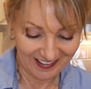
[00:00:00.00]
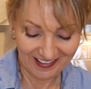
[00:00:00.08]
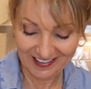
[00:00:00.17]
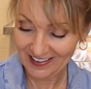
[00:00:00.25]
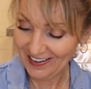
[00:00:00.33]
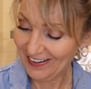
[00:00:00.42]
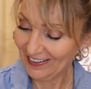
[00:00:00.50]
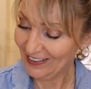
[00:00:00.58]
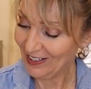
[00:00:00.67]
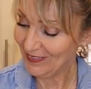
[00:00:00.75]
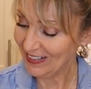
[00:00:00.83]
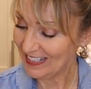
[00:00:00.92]
That car
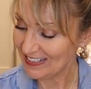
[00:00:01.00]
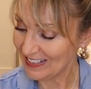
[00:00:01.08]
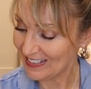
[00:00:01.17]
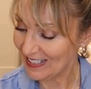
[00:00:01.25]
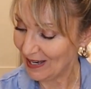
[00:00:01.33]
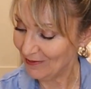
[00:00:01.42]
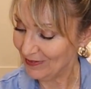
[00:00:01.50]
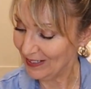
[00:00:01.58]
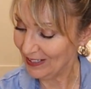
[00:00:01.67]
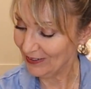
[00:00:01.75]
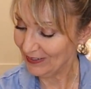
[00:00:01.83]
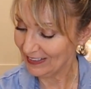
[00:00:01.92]
alarm. I guess I'll stop
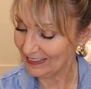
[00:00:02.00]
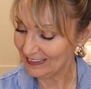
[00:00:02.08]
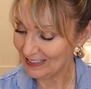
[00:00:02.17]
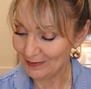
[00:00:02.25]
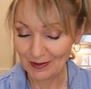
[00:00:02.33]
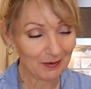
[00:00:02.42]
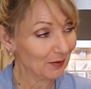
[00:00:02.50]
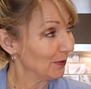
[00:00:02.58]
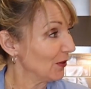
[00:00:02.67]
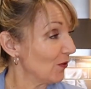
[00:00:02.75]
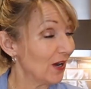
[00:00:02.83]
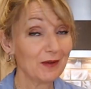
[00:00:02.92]
videoing, at least maybe it'll
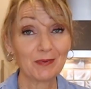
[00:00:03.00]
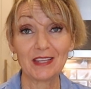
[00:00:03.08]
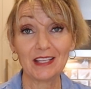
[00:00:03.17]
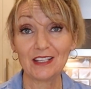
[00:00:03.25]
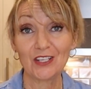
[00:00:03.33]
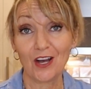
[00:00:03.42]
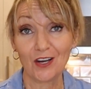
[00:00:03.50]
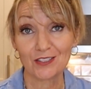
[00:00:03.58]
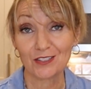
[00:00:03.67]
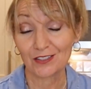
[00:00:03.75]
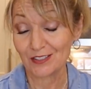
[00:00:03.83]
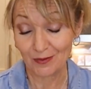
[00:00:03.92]
be quiet. But then the
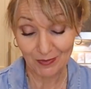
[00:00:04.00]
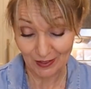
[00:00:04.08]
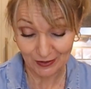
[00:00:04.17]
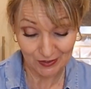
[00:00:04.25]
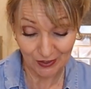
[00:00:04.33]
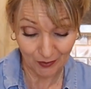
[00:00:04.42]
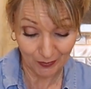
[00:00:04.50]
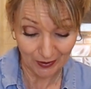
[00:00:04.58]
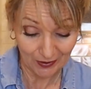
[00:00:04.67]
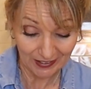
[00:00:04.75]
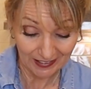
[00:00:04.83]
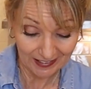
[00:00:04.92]
dogs or something will start
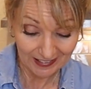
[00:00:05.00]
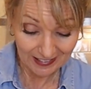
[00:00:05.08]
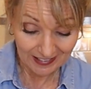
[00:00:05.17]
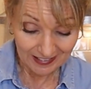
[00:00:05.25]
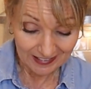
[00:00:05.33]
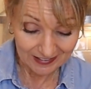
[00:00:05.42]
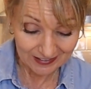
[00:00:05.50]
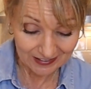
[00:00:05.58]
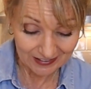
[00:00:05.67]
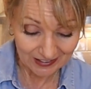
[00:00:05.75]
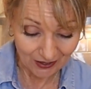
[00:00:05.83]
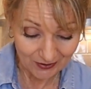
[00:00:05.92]
barking. There's
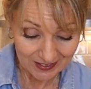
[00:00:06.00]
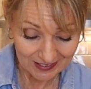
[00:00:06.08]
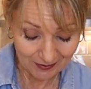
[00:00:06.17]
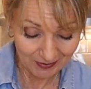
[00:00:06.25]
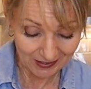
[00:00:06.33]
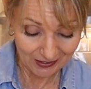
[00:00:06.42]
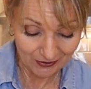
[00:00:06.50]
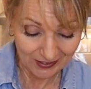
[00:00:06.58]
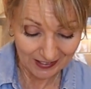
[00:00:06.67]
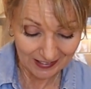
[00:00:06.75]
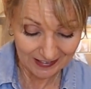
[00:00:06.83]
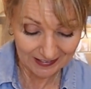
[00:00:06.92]
just always something
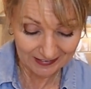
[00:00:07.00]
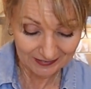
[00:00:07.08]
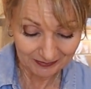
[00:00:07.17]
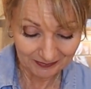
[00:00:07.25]
going on.